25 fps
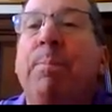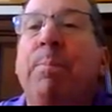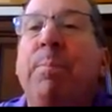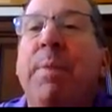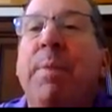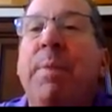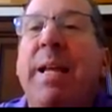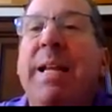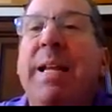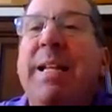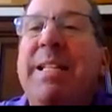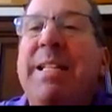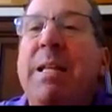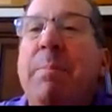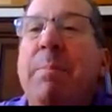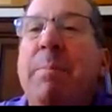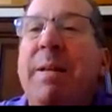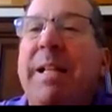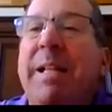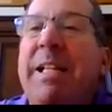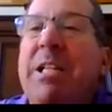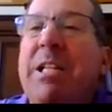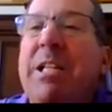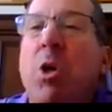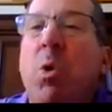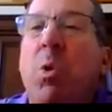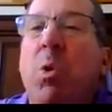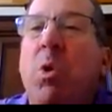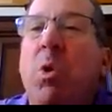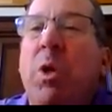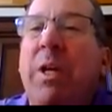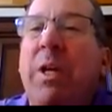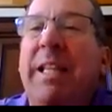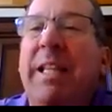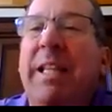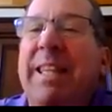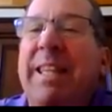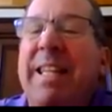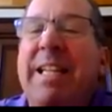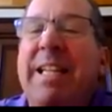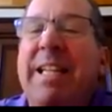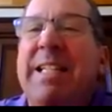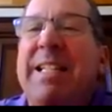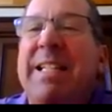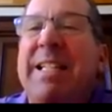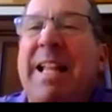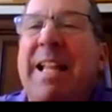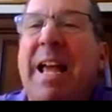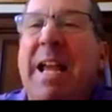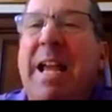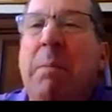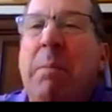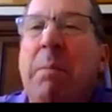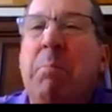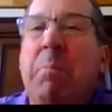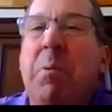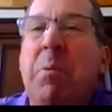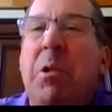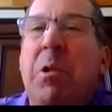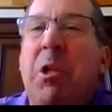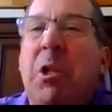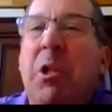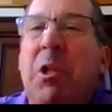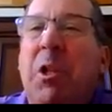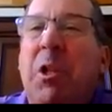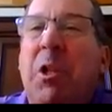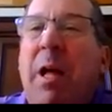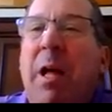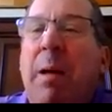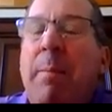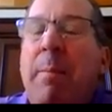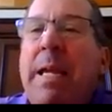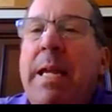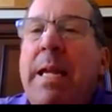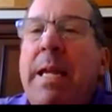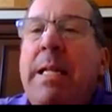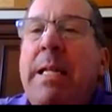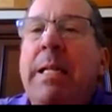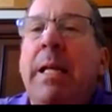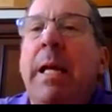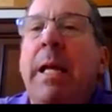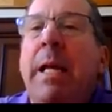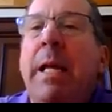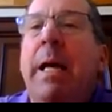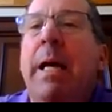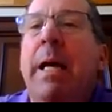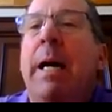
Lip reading: They typically don't look at things like plumbing